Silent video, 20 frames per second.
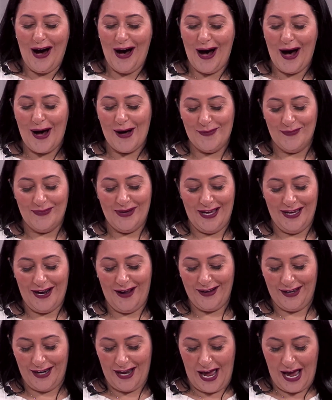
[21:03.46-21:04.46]
And I'm
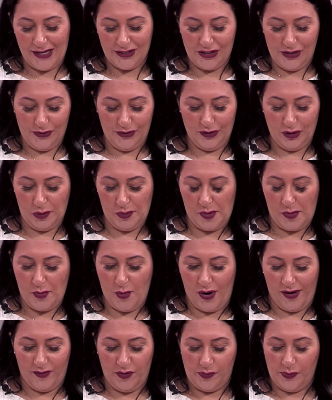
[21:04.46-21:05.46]
going to ask you a little bit
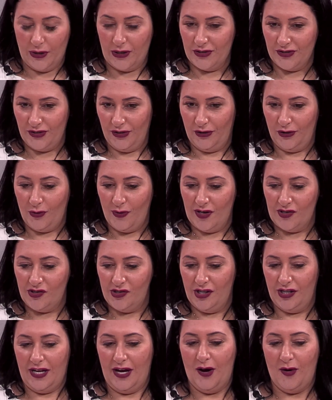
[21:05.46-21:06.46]
more of a personal
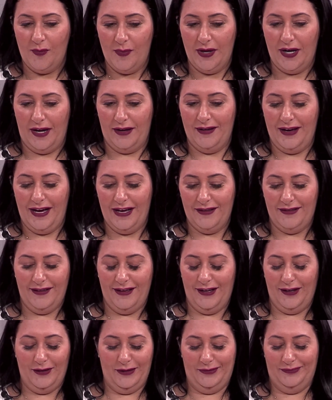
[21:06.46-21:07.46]
question now, but I
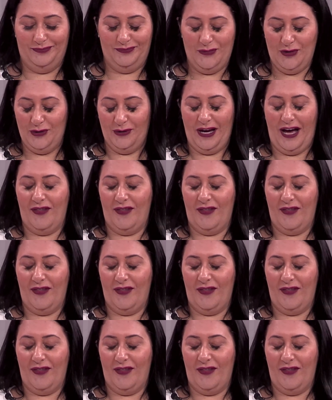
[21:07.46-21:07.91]
think you got